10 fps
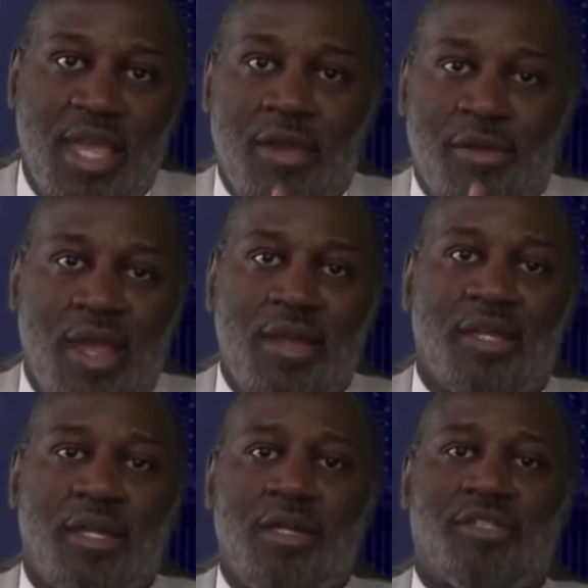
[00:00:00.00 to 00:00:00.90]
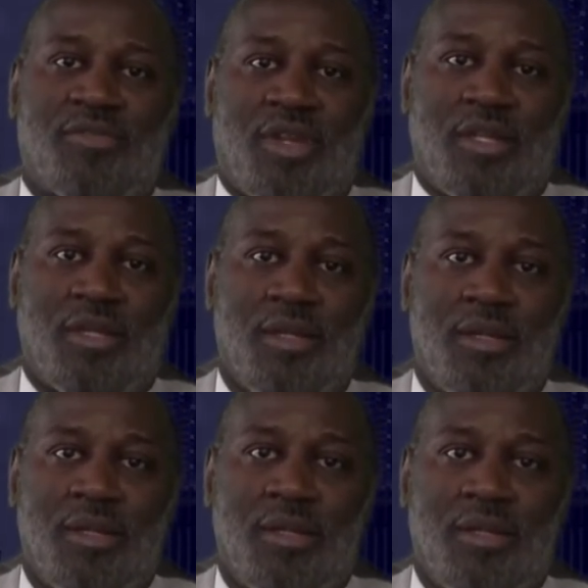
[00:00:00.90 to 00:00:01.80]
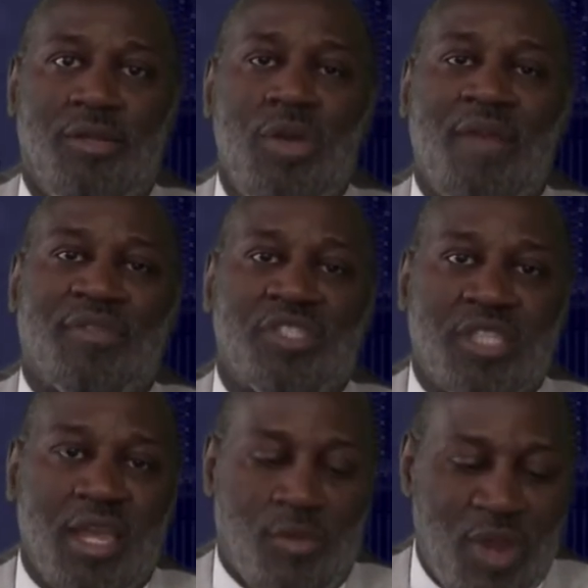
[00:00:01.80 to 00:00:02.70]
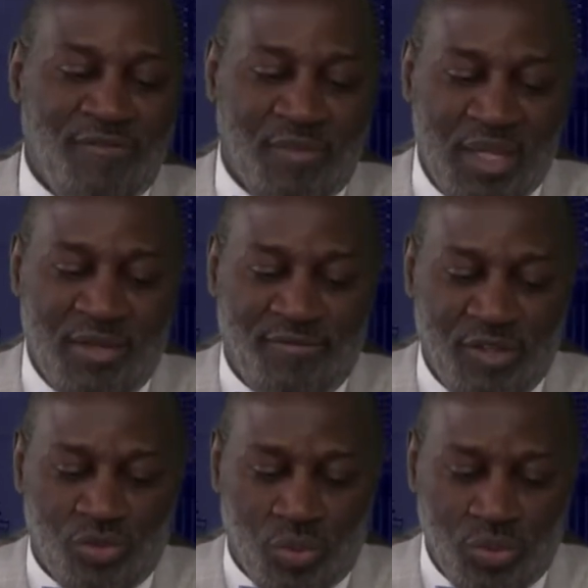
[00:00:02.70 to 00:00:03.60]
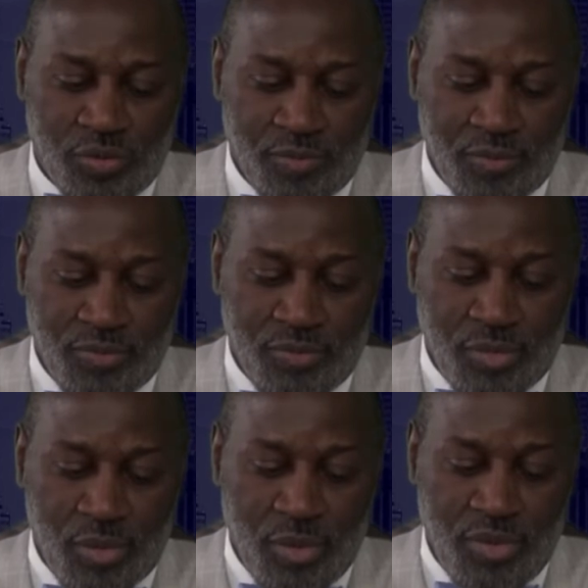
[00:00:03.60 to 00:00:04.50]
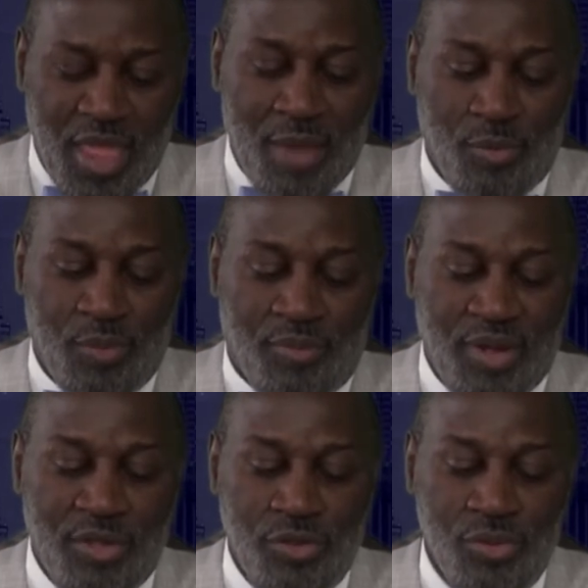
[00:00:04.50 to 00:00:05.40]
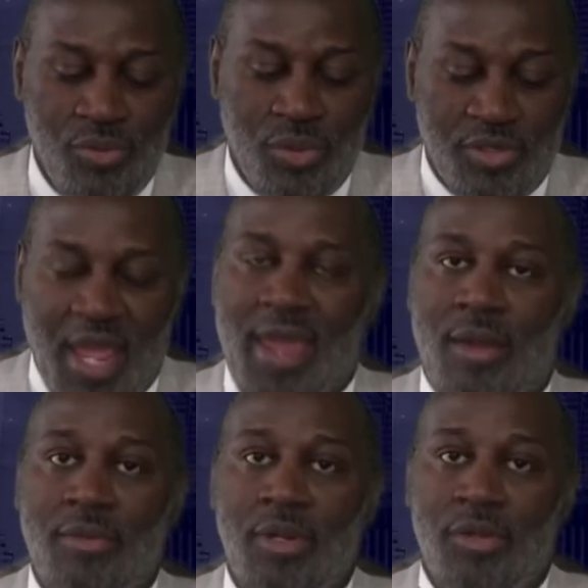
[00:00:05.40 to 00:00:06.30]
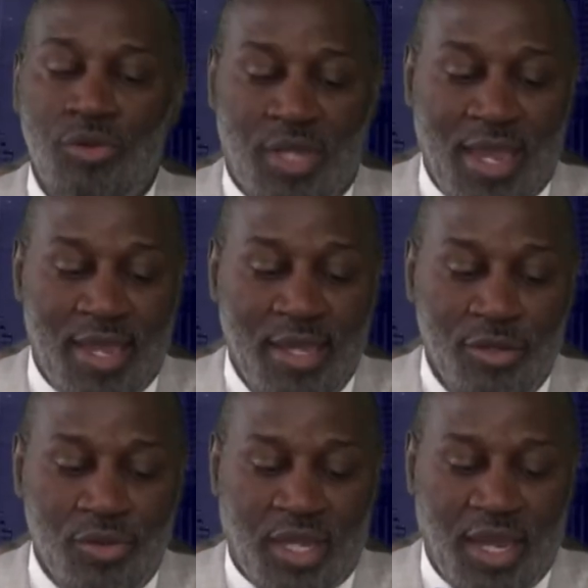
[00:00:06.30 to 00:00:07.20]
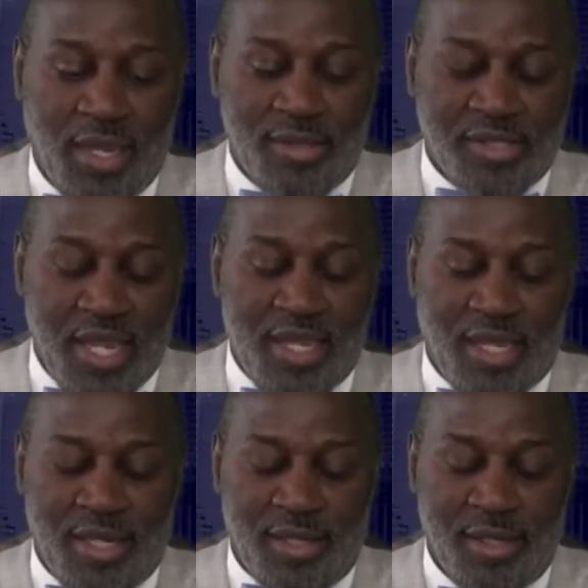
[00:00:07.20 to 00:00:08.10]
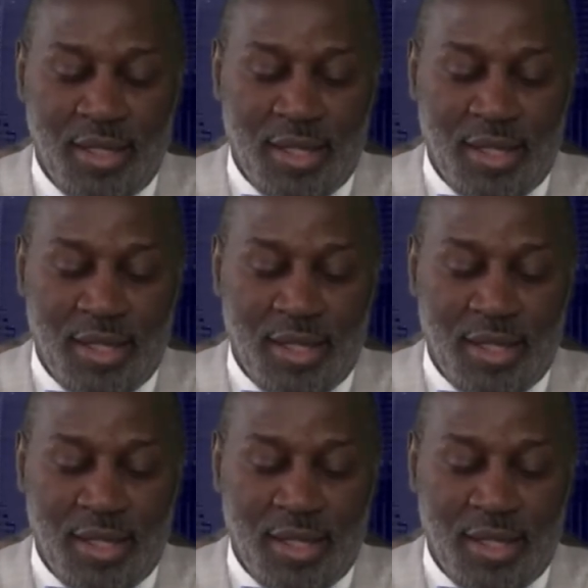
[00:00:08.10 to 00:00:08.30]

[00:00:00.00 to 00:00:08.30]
are now incarcerated. You have to stay away from individuals that will bring you down. You can't take and